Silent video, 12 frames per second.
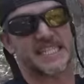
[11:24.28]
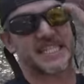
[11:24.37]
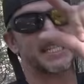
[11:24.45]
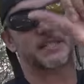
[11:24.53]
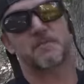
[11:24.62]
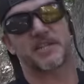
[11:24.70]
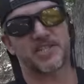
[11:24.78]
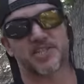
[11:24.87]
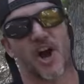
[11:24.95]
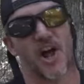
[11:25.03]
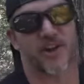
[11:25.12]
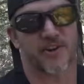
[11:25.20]
this much
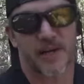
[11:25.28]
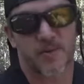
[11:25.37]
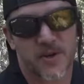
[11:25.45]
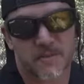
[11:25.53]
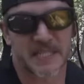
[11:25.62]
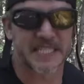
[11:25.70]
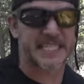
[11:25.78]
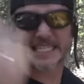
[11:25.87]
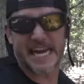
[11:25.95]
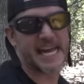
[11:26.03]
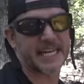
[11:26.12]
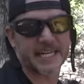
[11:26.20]
taller, he would have been
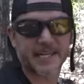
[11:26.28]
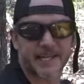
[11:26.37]
dead.